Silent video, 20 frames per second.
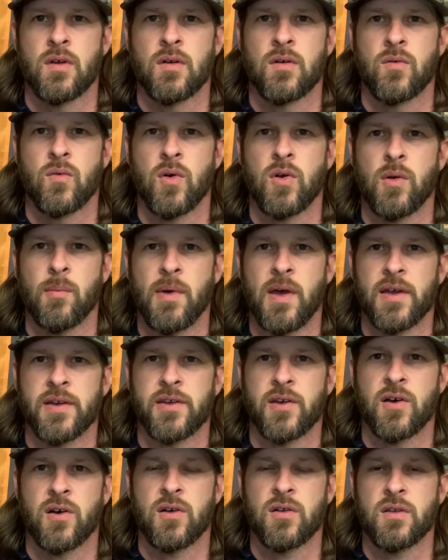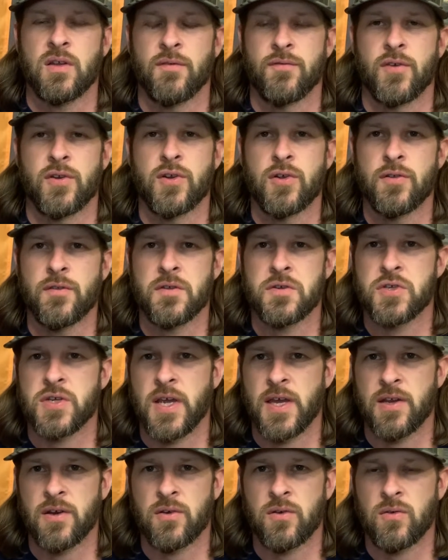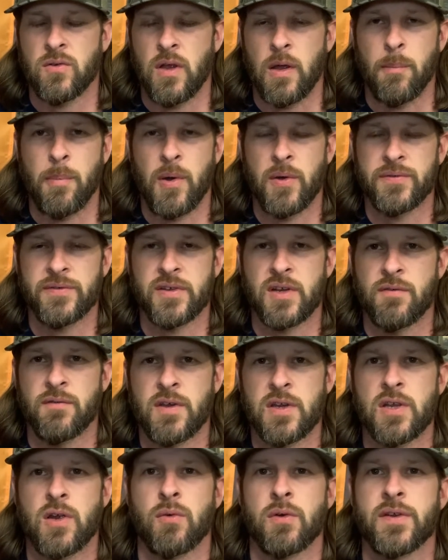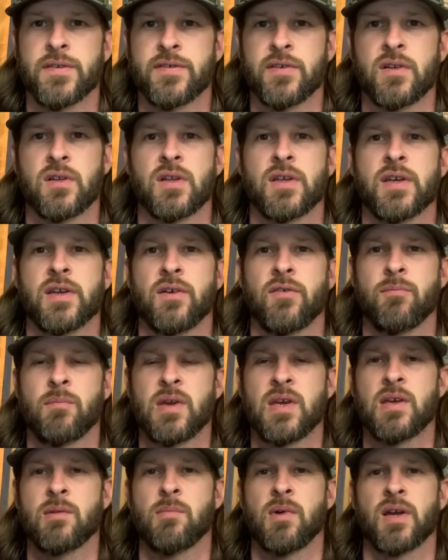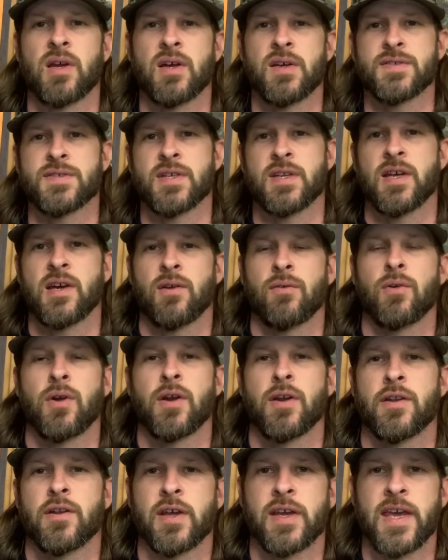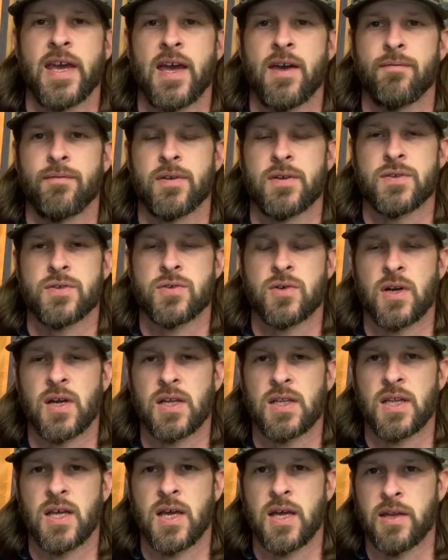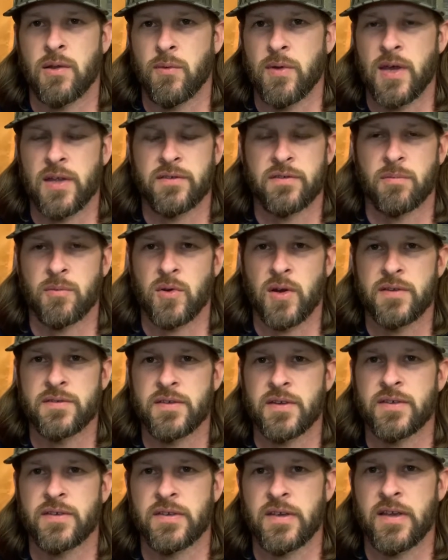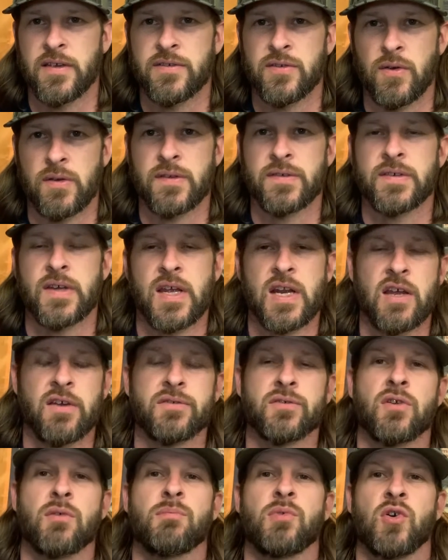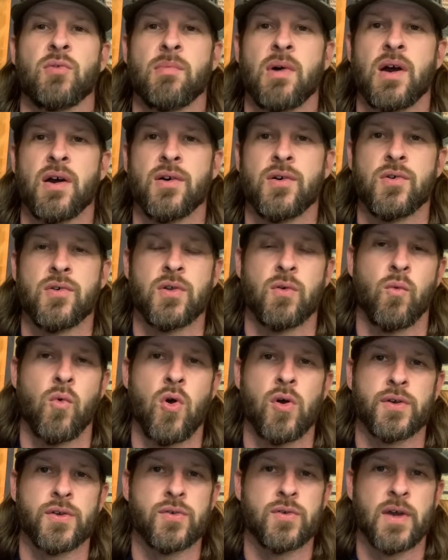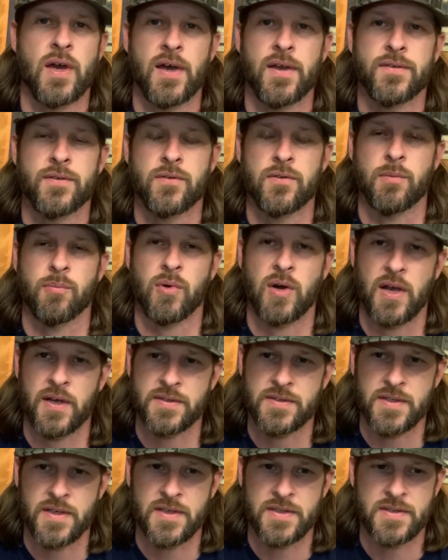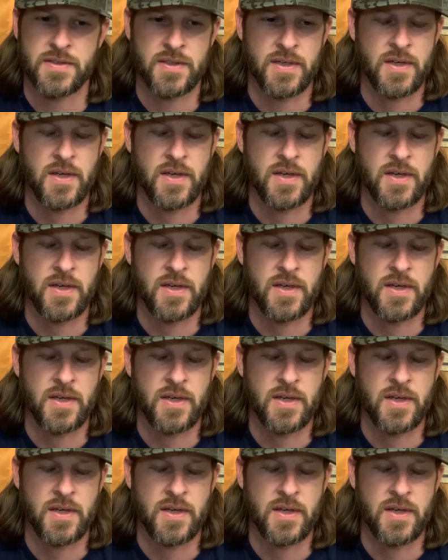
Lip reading: Welcome back, y'all. If you're new to the channel, I posted a video recently of me and my cousin out running a catfish trot line, and we had some great success. So I decided I was going to build my own and walk you guys through the process.